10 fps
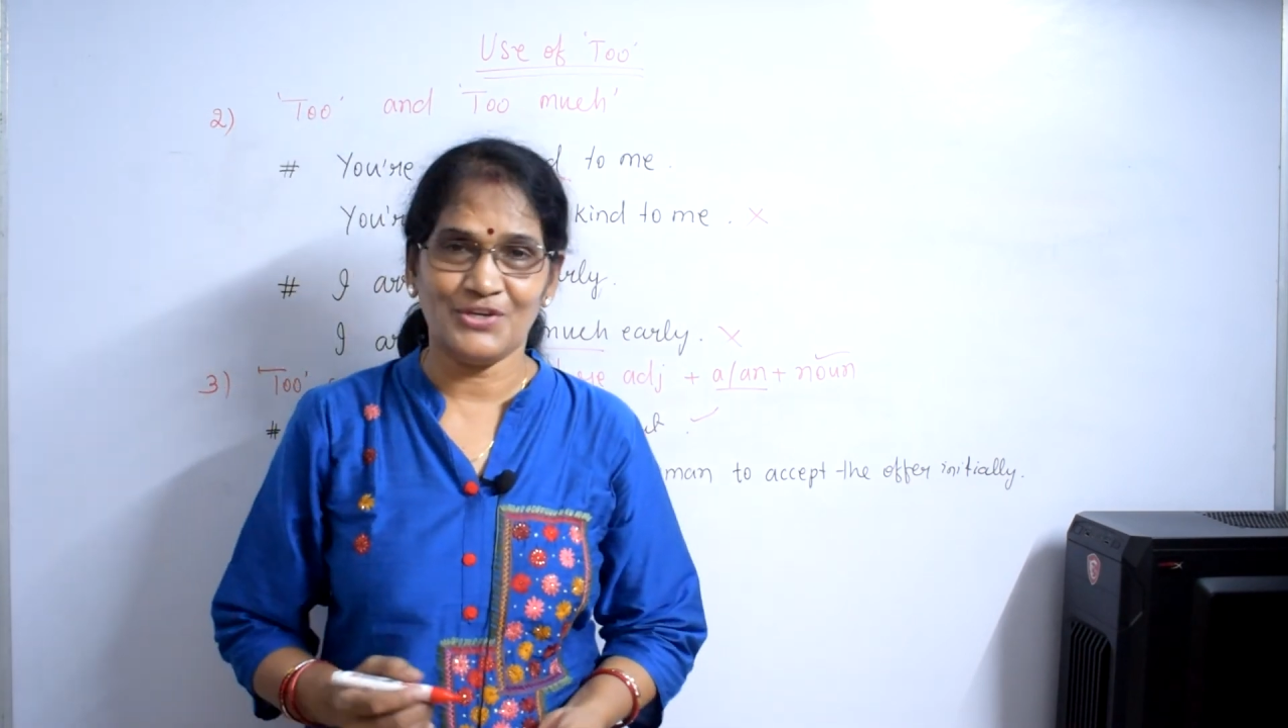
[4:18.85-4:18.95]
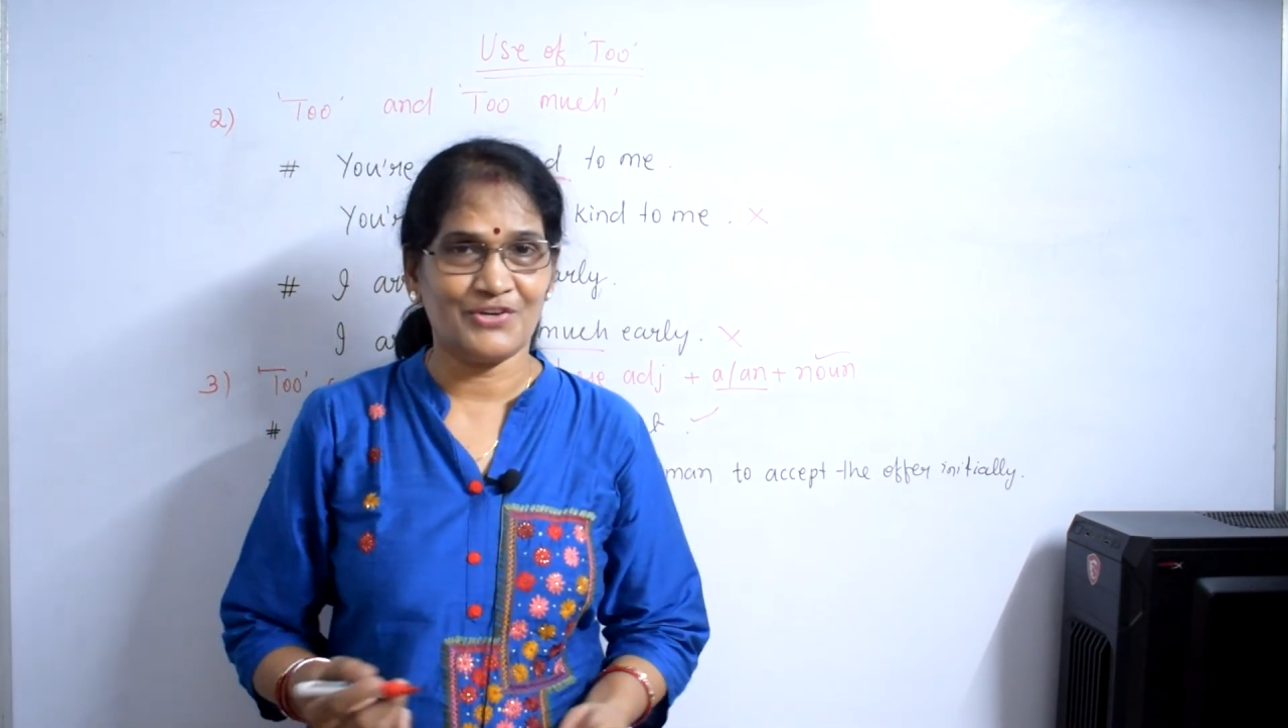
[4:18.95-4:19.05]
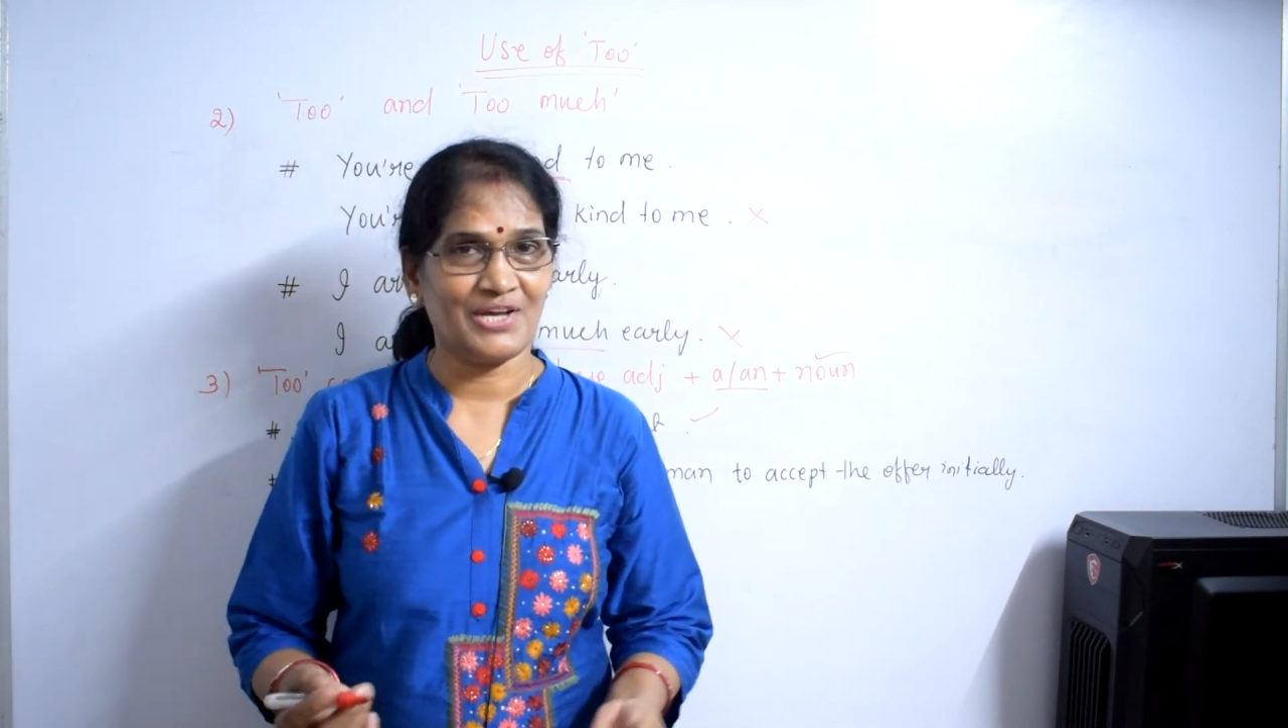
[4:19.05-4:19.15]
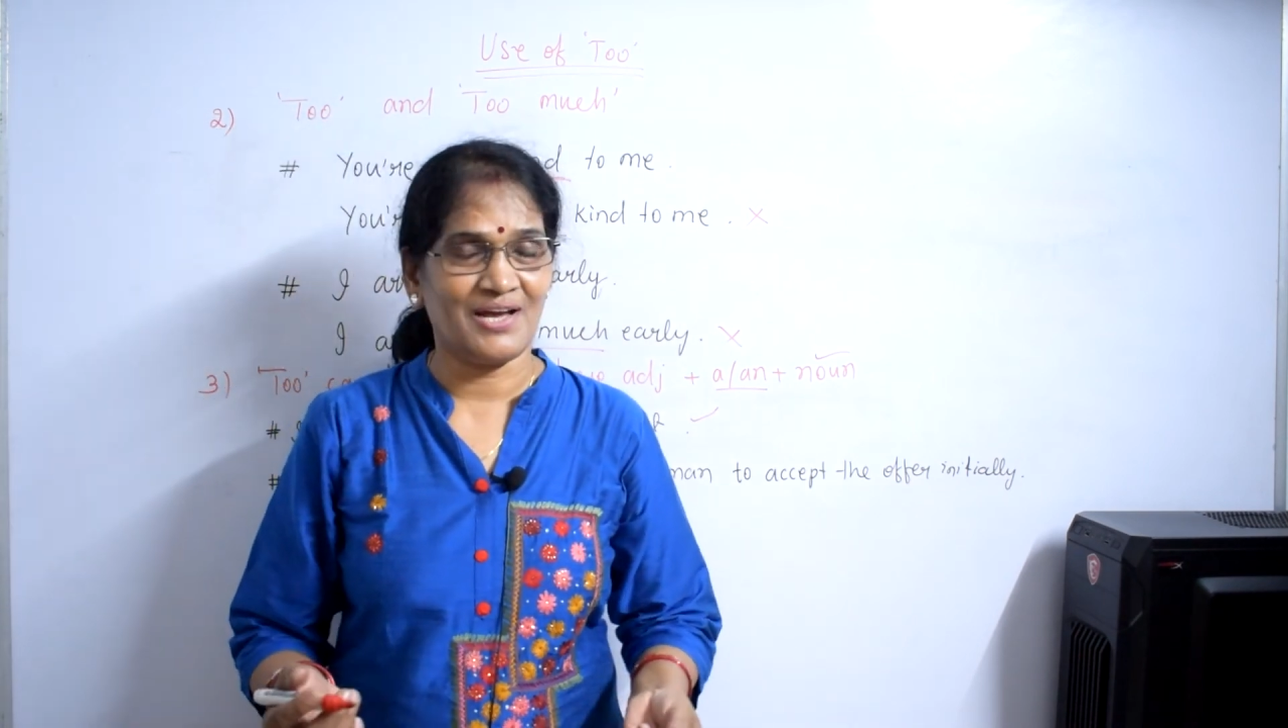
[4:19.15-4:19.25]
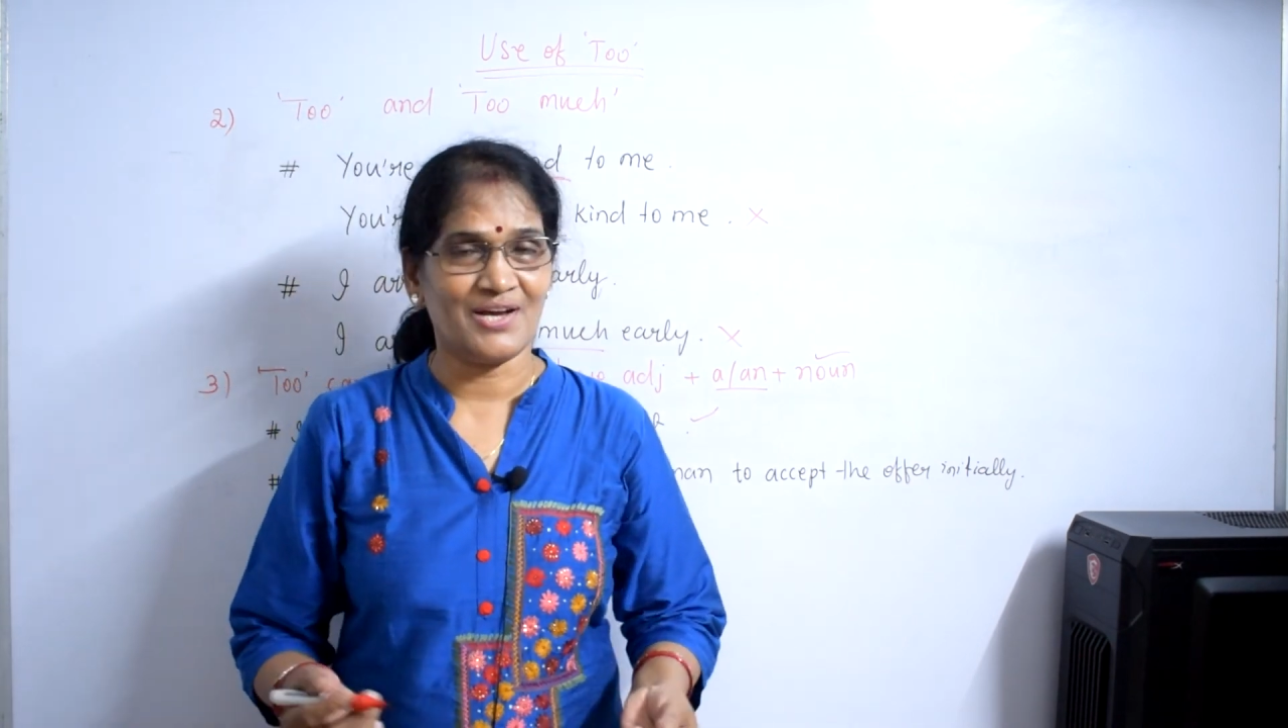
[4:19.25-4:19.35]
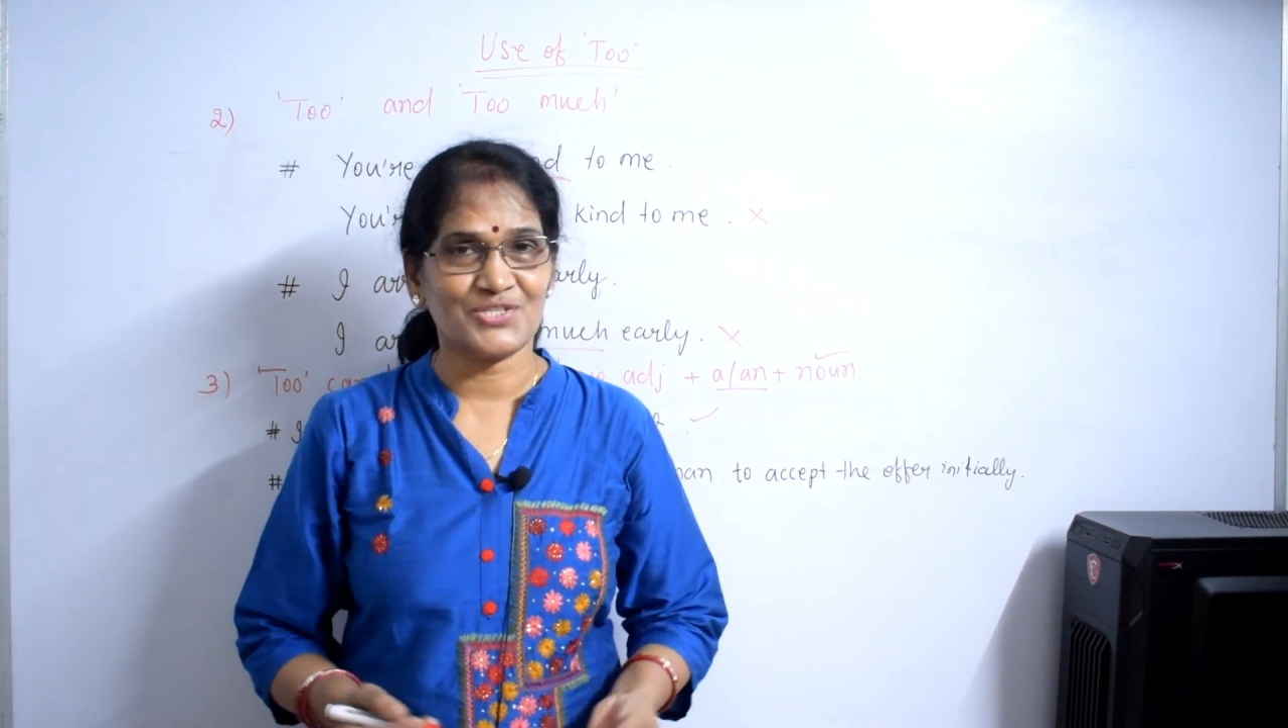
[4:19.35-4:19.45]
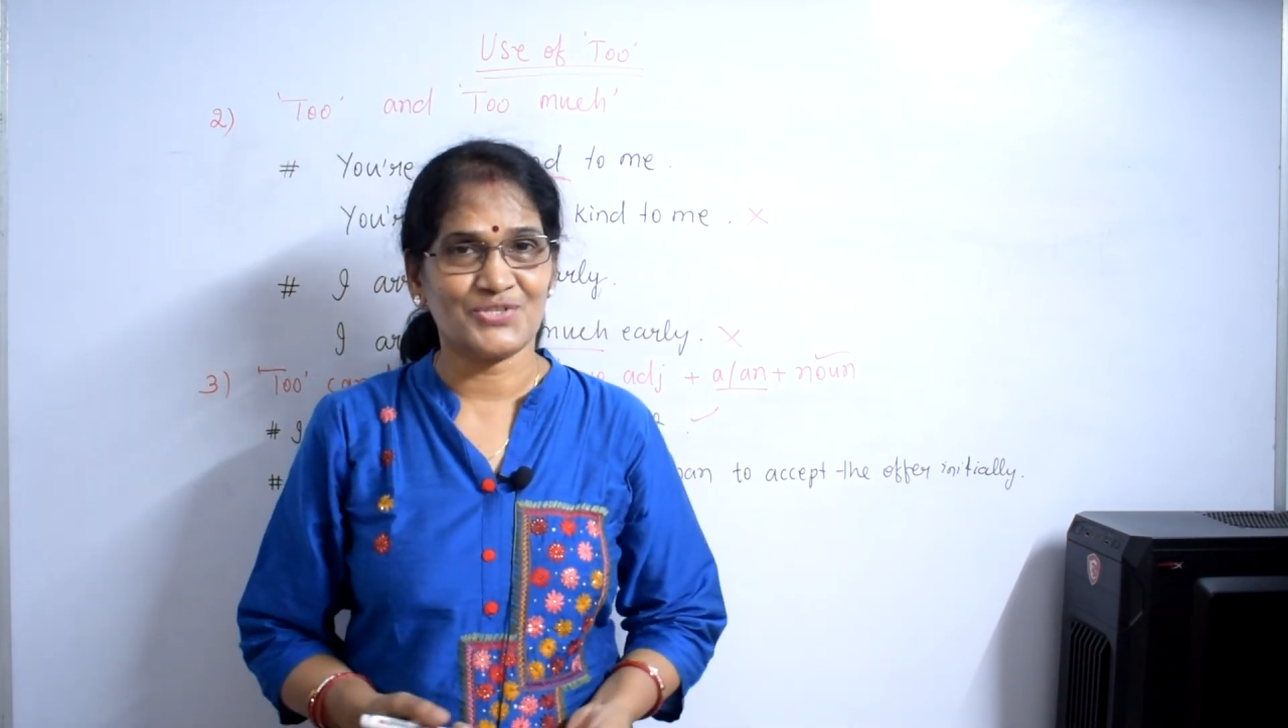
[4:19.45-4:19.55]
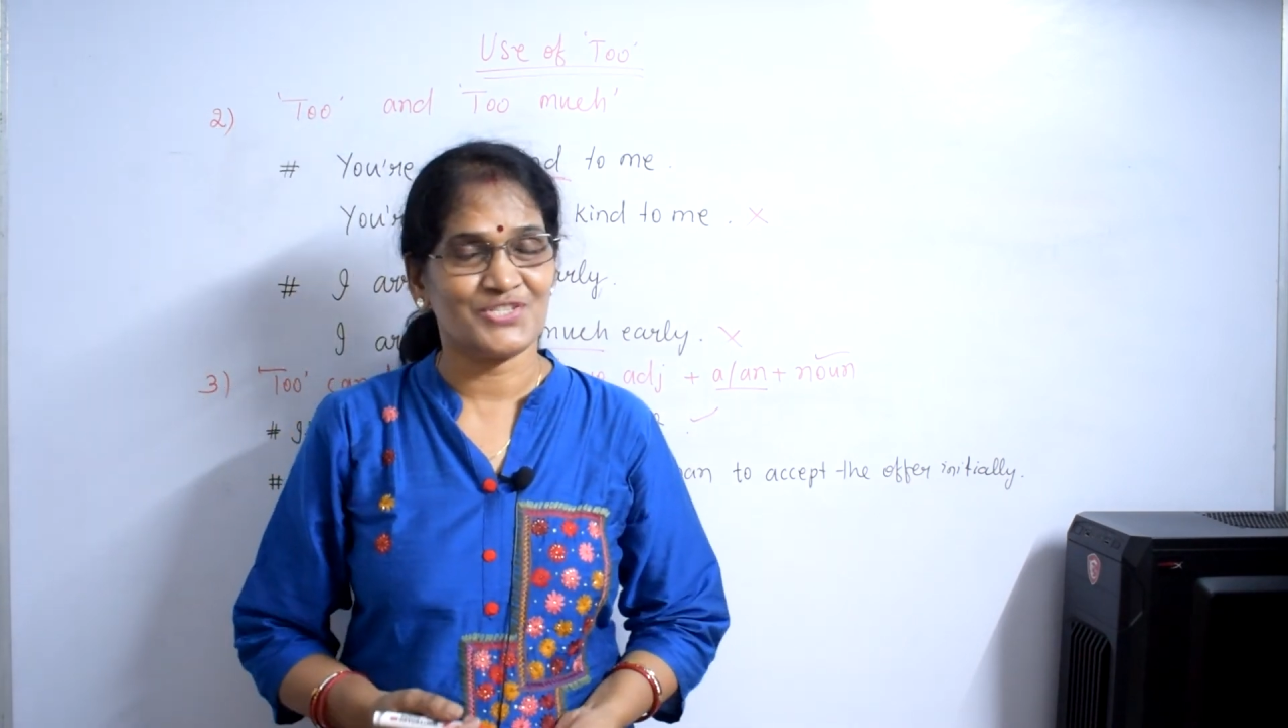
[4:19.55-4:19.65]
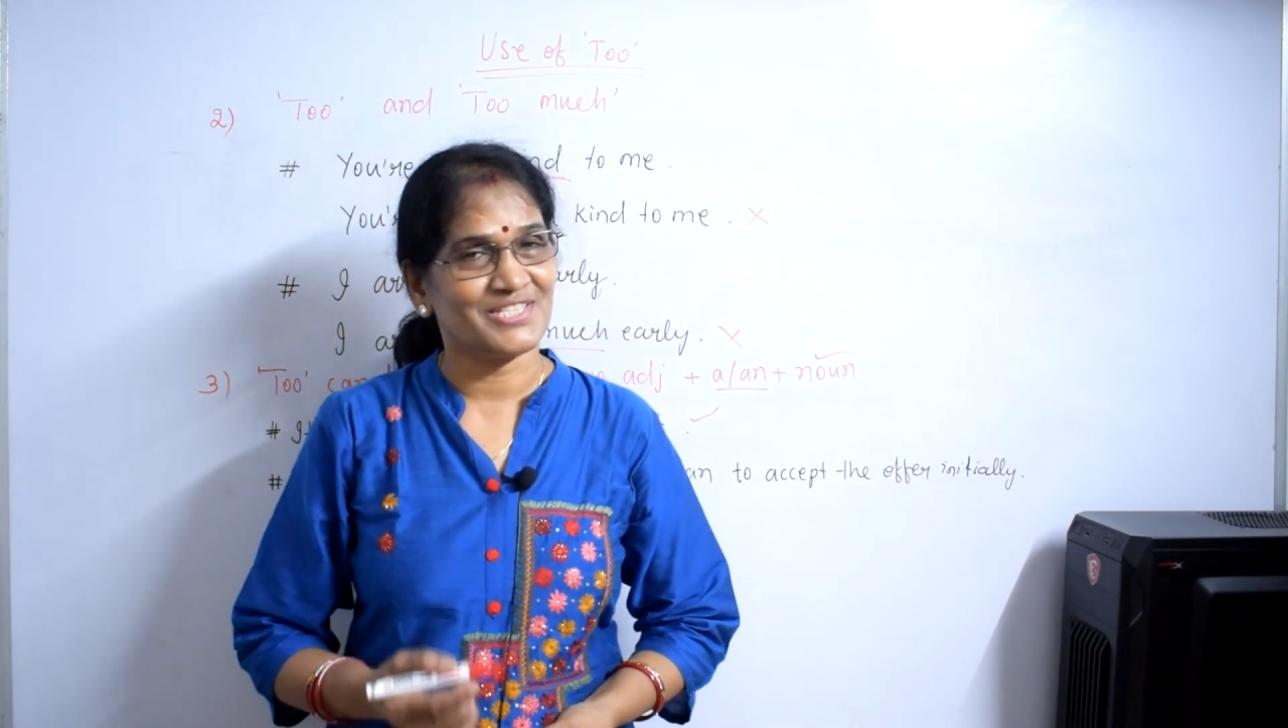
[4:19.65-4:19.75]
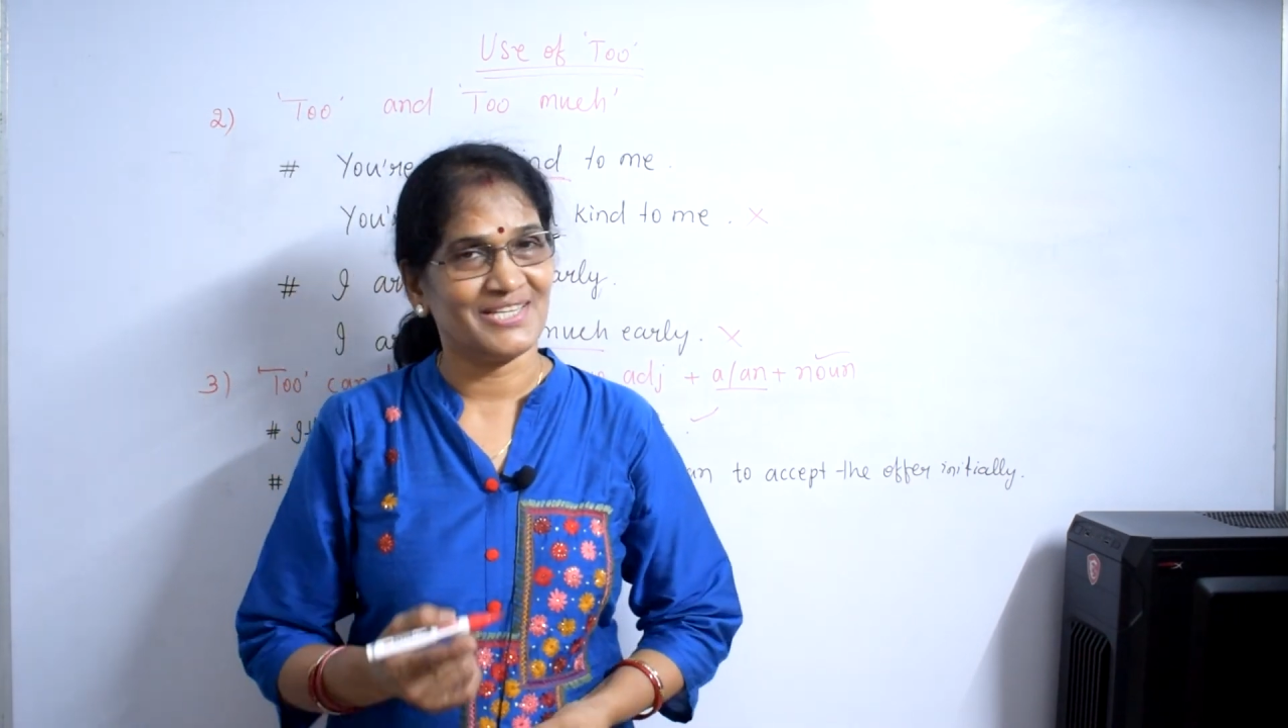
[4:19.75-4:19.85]
you can ask
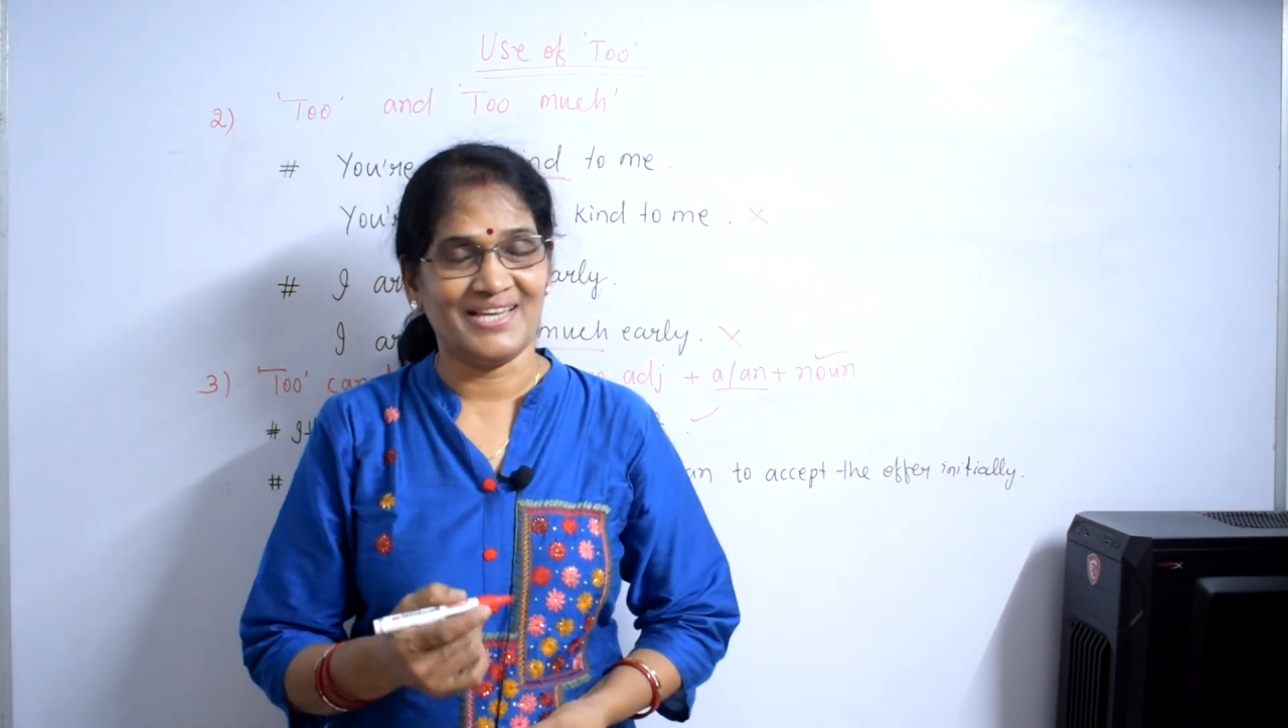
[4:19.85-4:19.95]
question